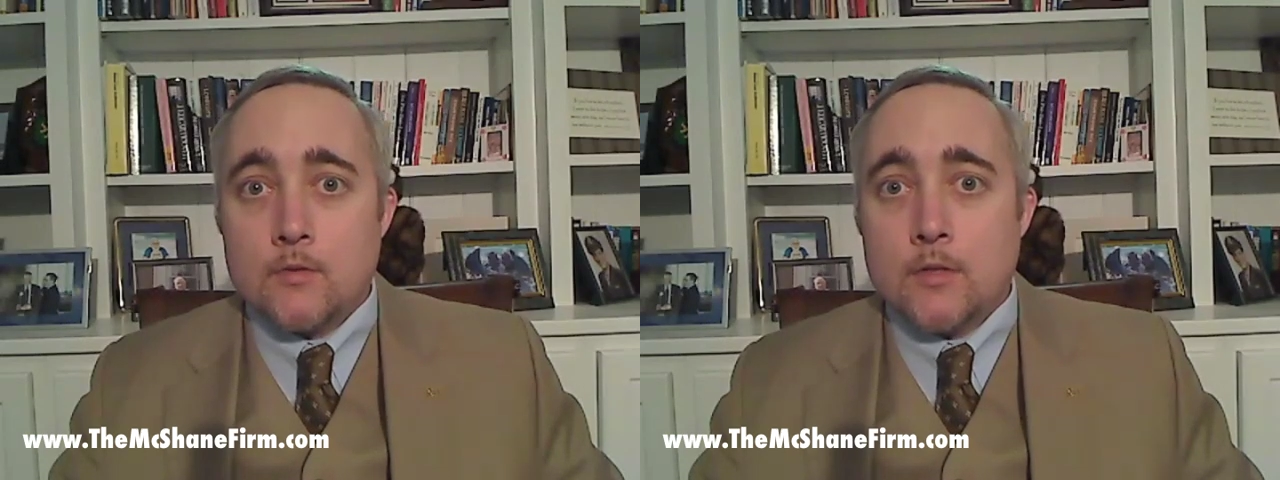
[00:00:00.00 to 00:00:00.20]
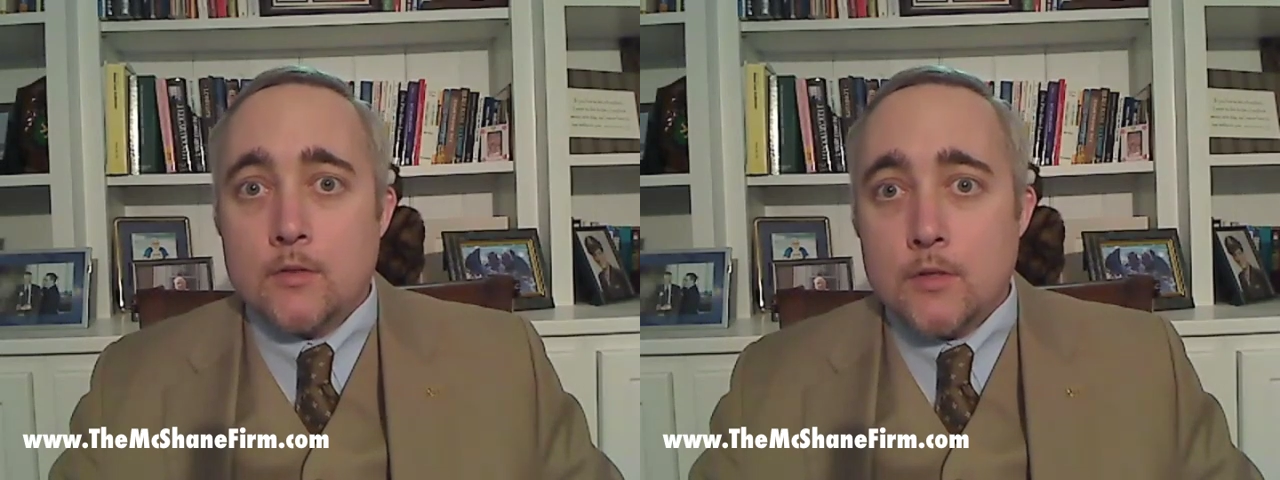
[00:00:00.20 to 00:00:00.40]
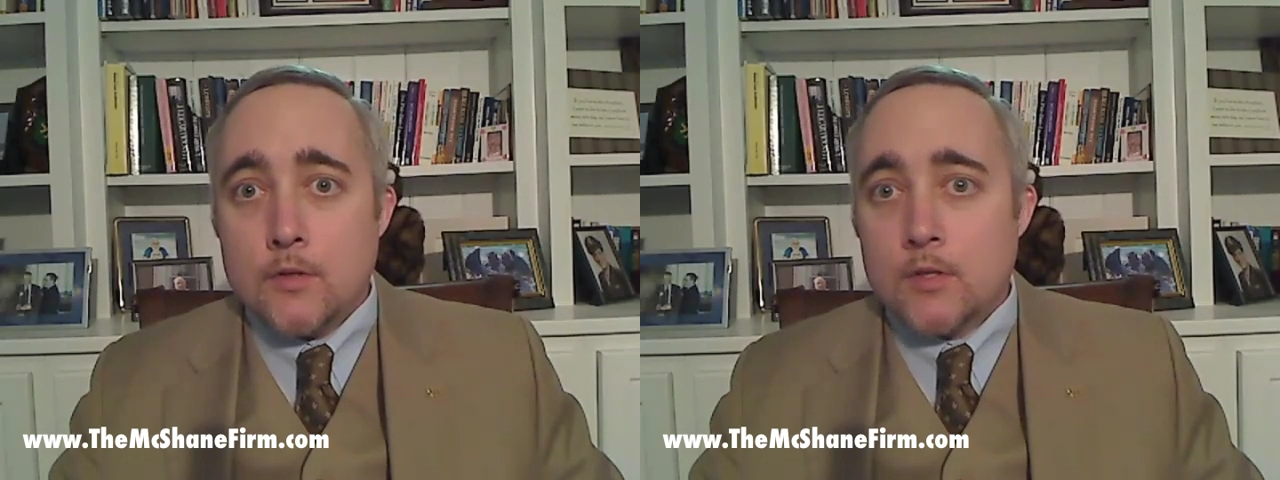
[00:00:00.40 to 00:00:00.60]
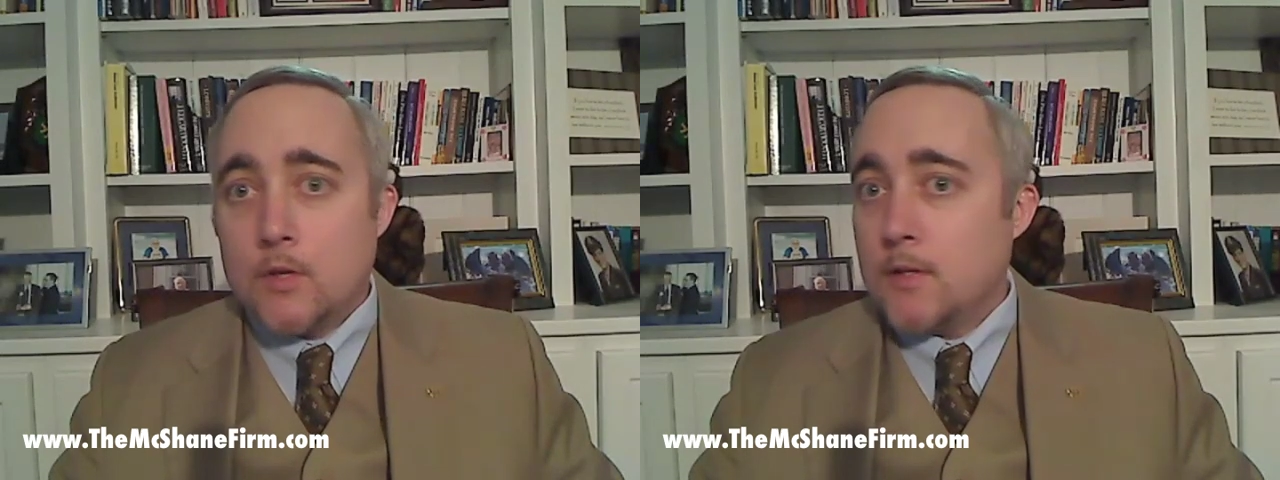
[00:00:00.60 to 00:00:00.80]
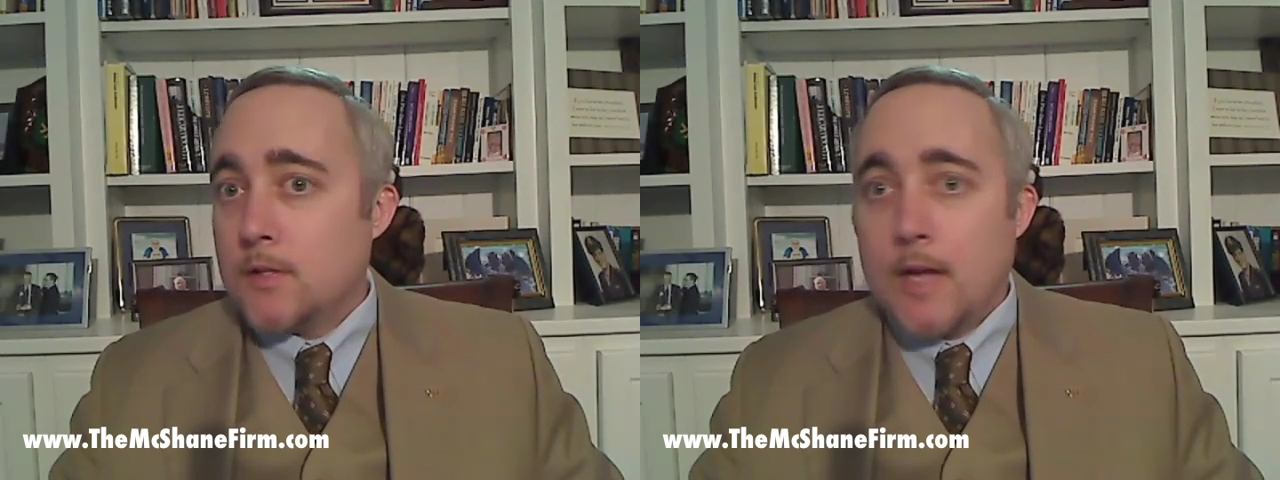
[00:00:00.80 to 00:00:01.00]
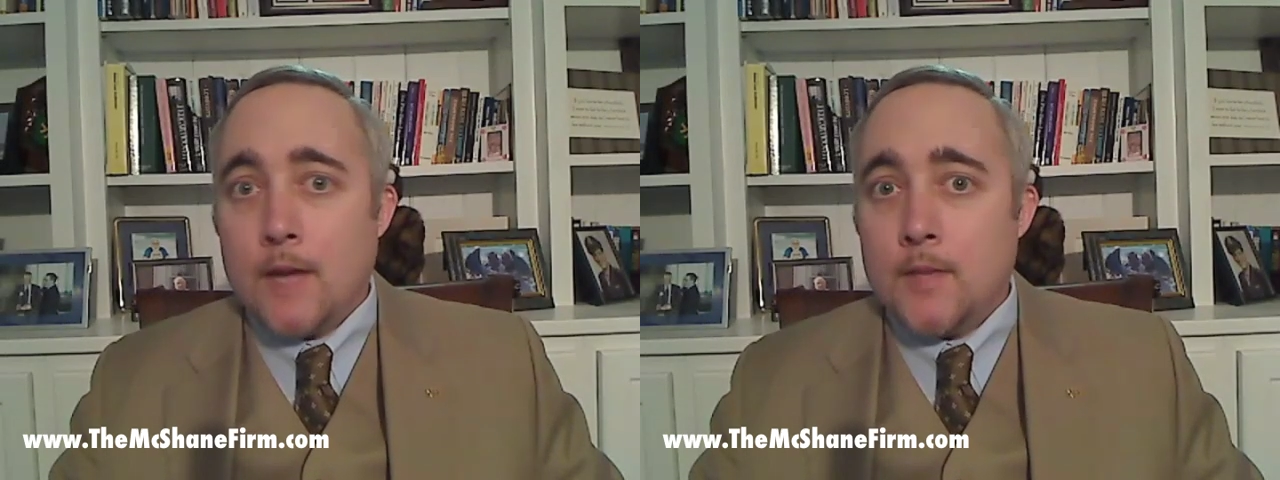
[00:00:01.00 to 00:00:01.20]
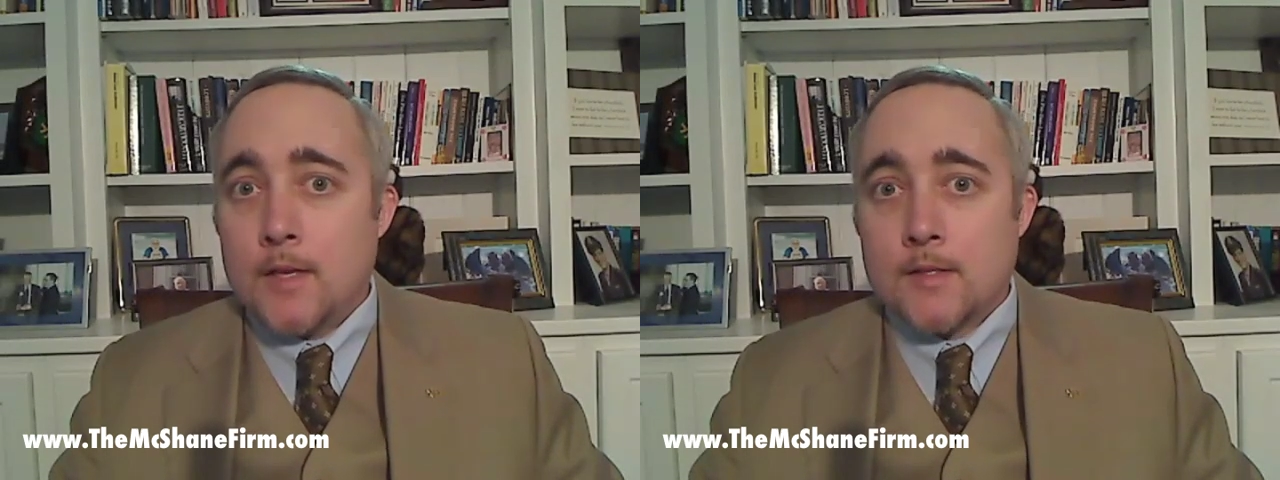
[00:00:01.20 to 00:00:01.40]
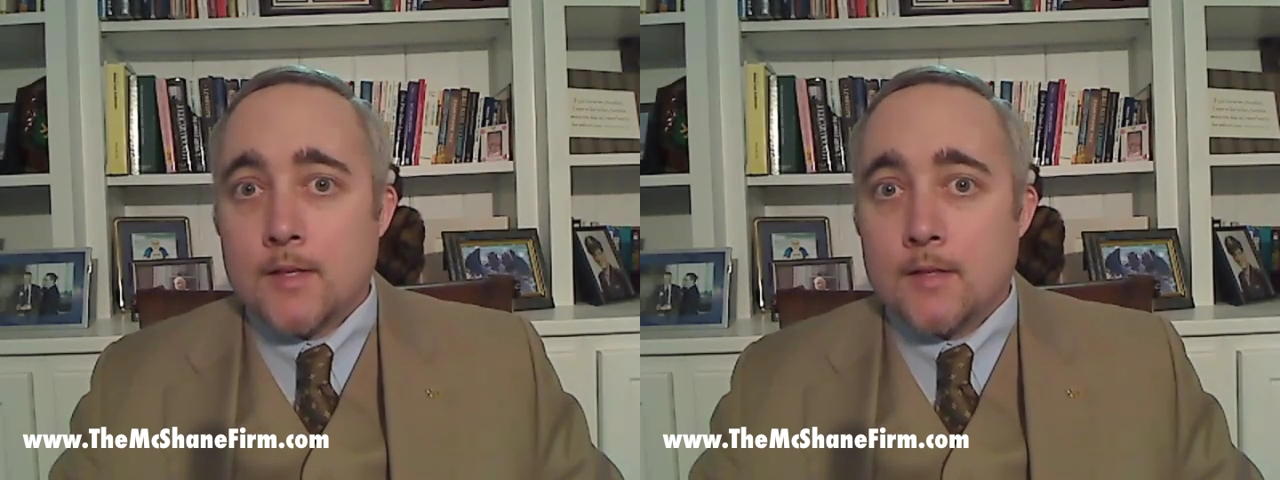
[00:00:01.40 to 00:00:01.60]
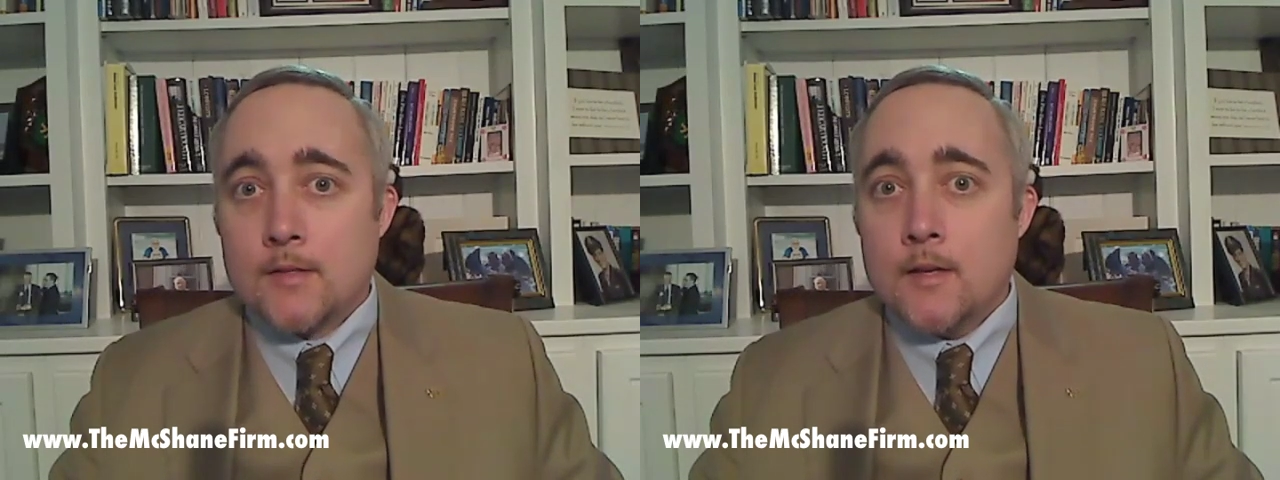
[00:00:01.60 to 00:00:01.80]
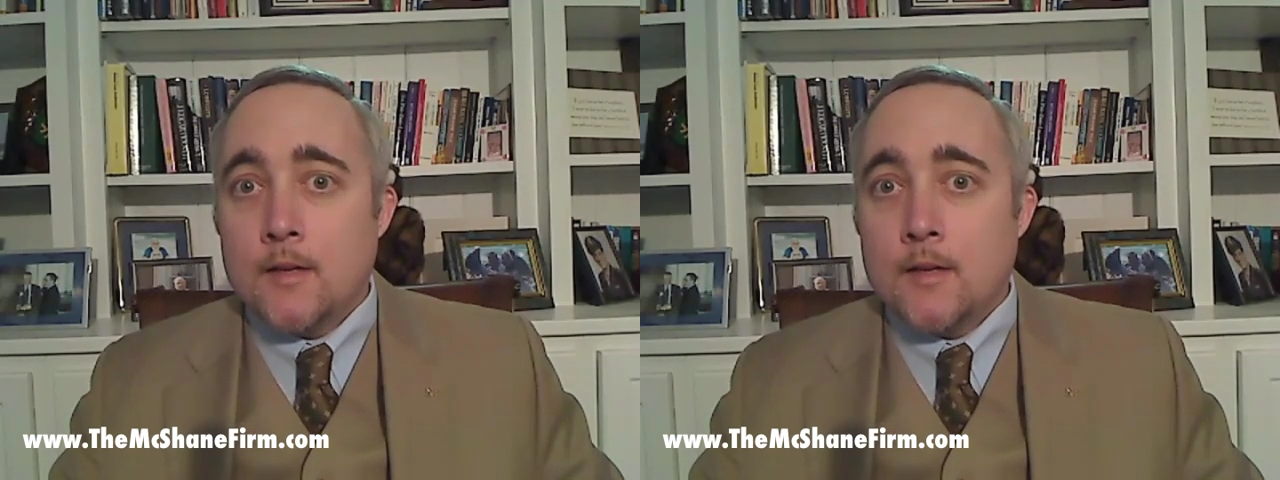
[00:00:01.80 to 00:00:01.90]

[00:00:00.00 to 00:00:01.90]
To do so does not make sense